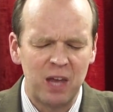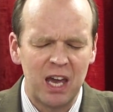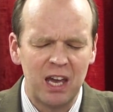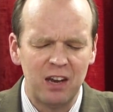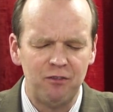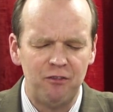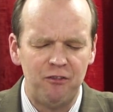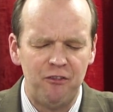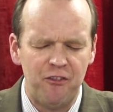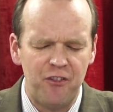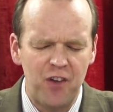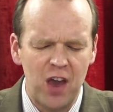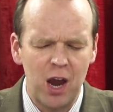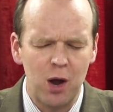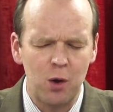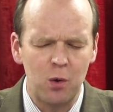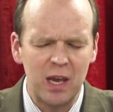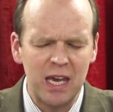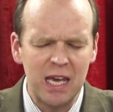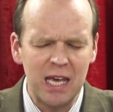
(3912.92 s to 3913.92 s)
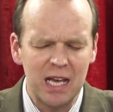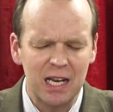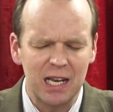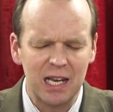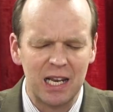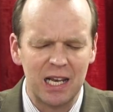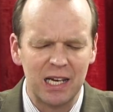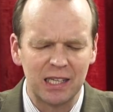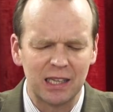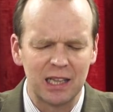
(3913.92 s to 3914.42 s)
in very
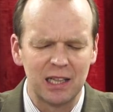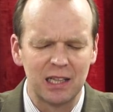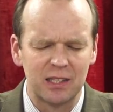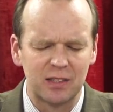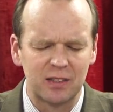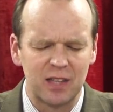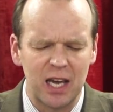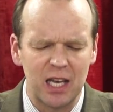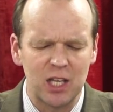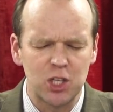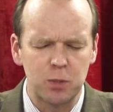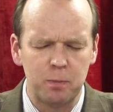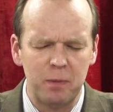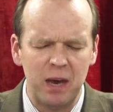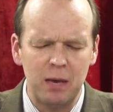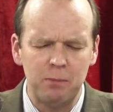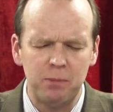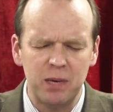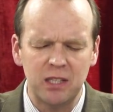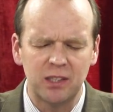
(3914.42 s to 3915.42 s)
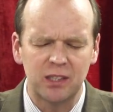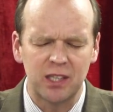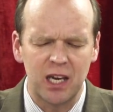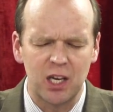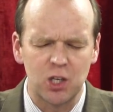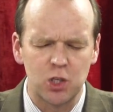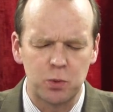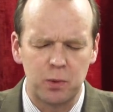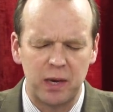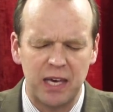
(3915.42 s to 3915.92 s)
little things, maybe
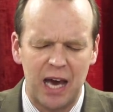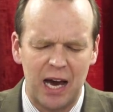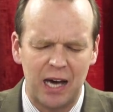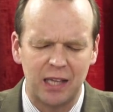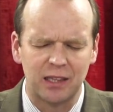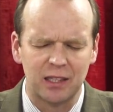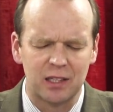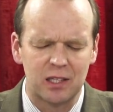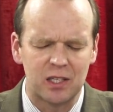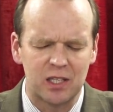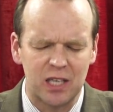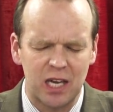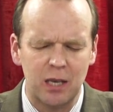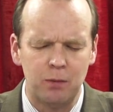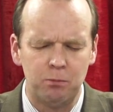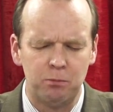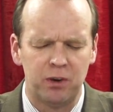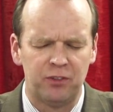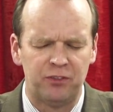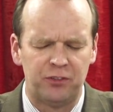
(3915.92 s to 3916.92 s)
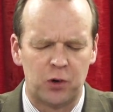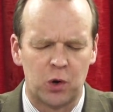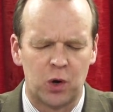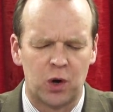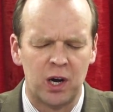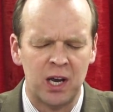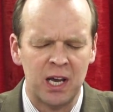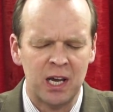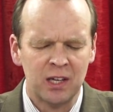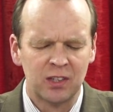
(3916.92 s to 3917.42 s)
things we hadn't seen
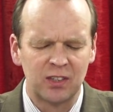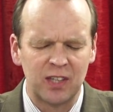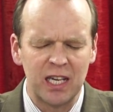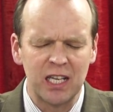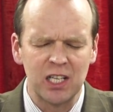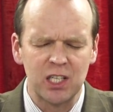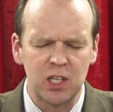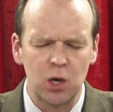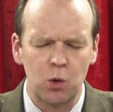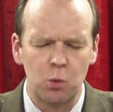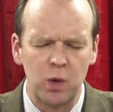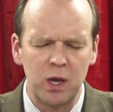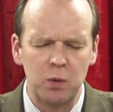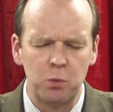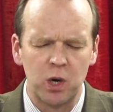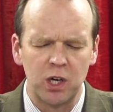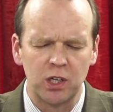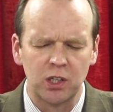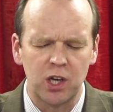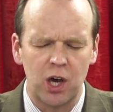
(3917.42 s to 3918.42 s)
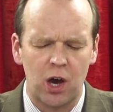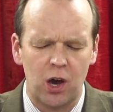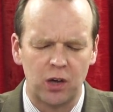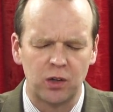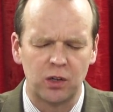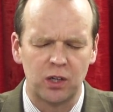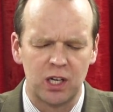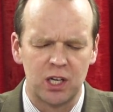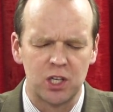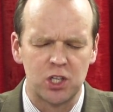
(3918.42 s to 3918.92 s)
before, things that we weren't
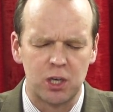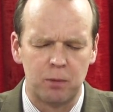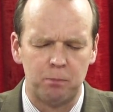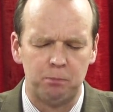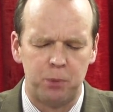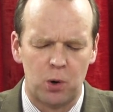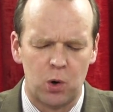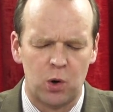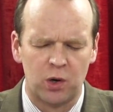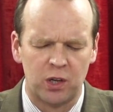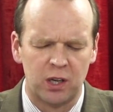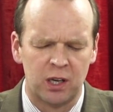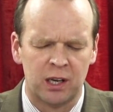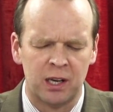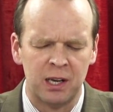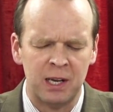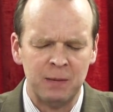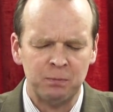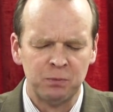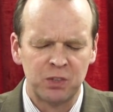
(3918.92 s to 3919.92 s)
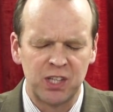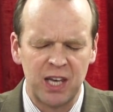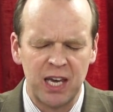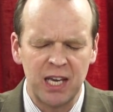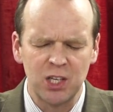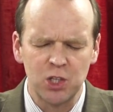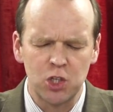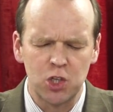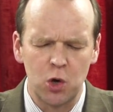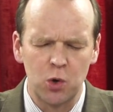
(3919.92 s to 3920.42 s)
counting as important,
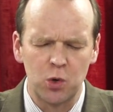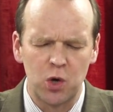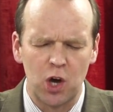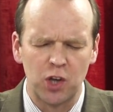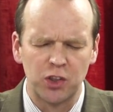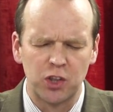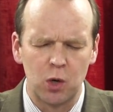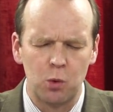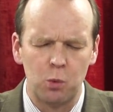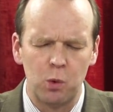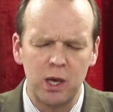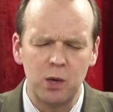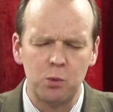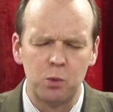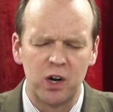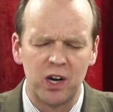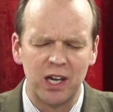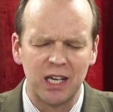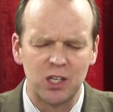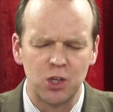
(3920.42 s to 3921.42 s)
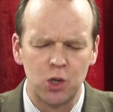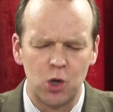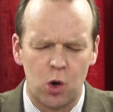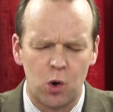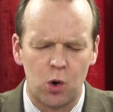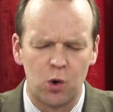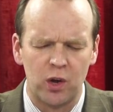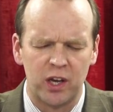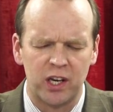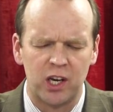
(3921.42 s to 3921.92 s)
things, oh God, that we were
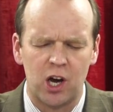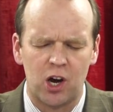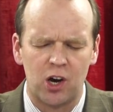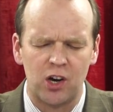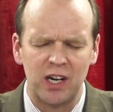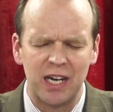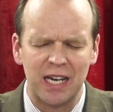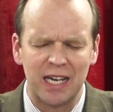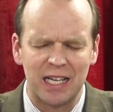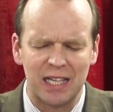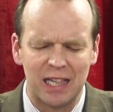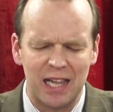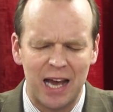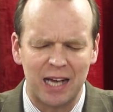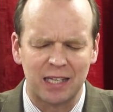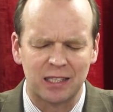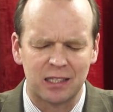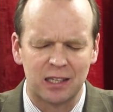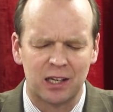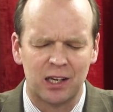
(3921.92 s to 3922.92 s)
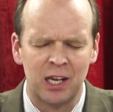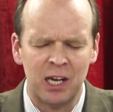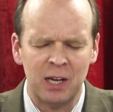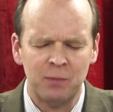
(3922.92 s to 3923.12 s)
ignoring or neglecting neglecting